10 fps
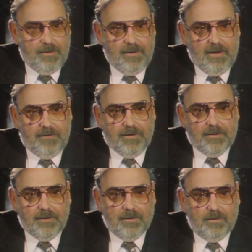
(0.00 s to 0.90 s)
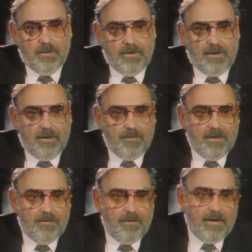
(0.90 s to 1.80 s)
been there if he didn't know. What did he come
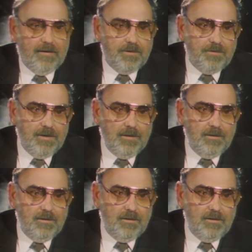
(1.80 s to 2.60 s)
there for, to have a drink?